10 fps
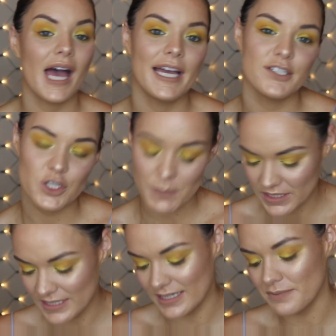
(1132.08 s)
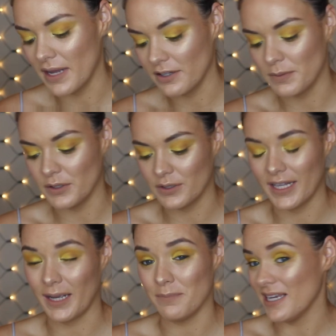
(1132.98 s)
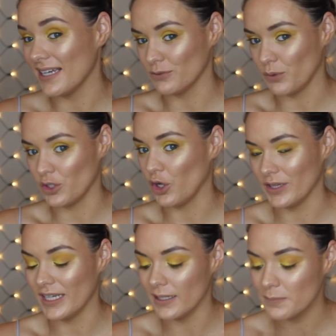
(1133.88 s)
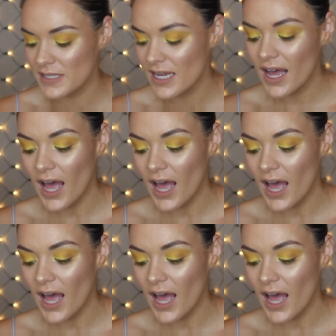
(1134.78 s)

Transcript: And just because this makes me look like I'm dead with no lips,